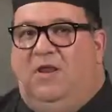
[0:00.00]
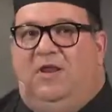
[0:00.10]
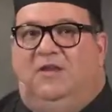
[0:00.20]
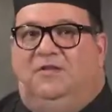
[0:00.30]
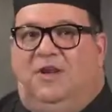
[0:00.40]

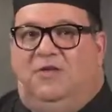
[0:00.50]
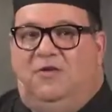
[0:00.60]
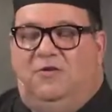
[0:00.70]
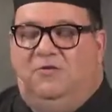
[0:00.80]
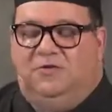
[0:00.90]
easy to
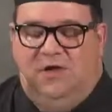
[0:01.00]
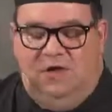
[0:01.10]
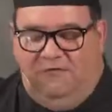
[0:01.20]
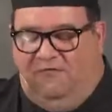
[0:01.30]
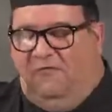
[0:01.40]
use,
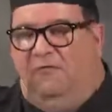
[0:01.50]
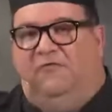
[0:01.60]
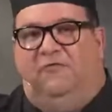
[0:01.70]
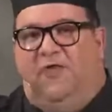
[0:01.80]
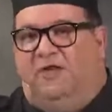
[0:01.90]
full
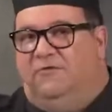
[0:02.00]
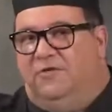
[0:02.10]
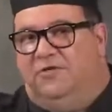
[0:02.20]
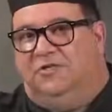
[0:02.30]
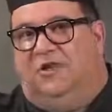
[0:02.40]
flavor,
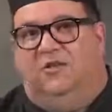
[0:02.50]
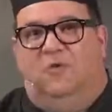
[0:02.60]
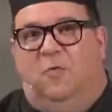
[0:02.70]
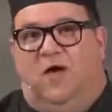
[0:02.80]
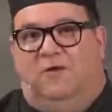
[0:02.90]
just like
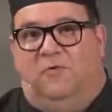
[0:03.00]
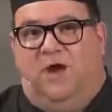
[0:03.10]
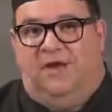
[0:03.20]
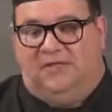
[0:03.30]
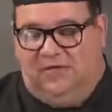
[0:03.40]
the white
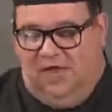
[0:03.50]
rice.